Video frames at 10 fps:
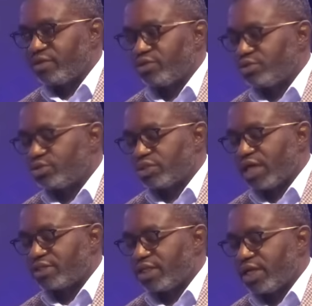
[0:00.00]
to
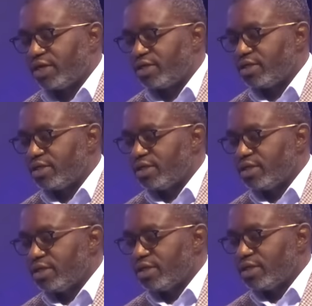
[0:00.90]
2000 and,
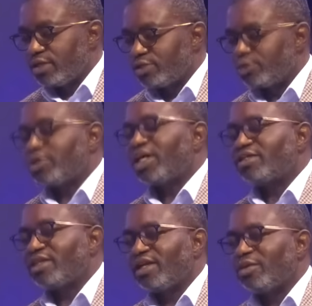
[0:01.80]
well, well, yeah.
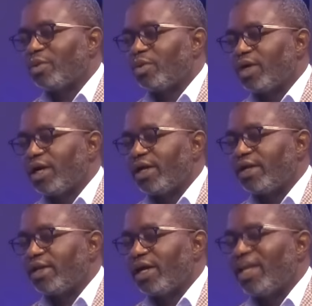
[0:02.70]
2011,
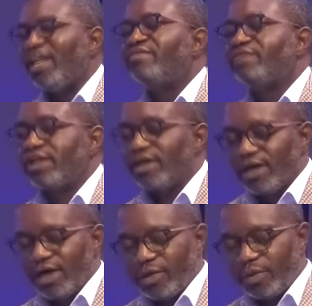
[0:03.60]
uh, yeah.
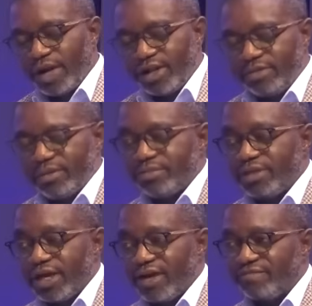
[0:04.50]
where the
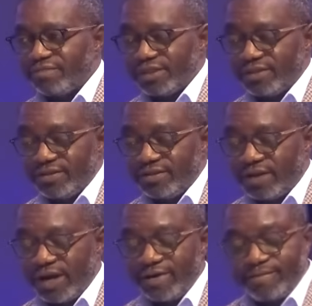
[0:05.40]
MMD government,
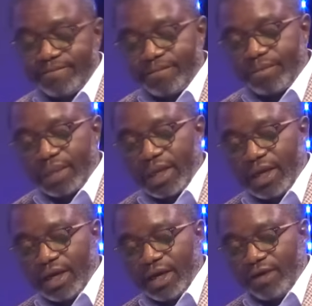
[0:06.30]
right?
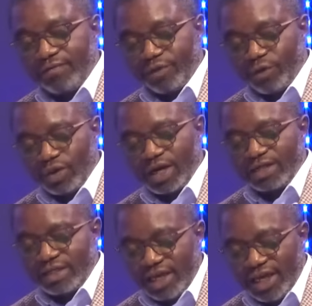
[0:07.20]
If you look
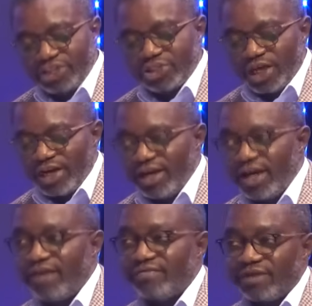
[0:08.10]
at each and
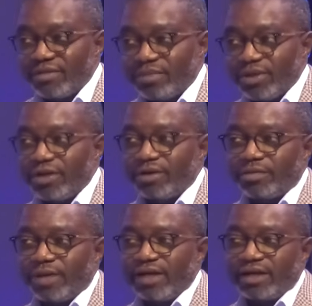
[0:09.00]
every
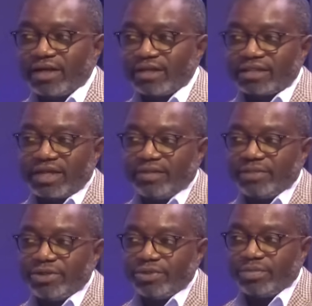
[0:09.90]
political party that has
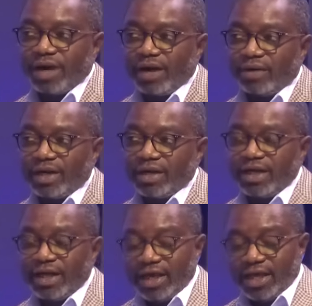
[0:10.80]
come into power,
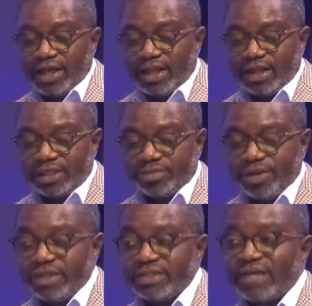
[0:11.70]
there's
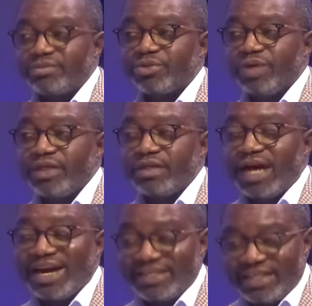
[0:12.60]
been subsequent
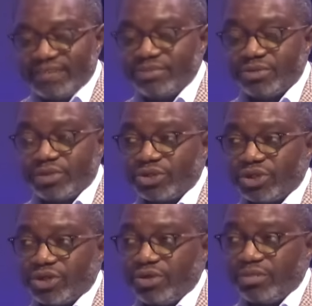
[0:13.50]
attempt to prosecute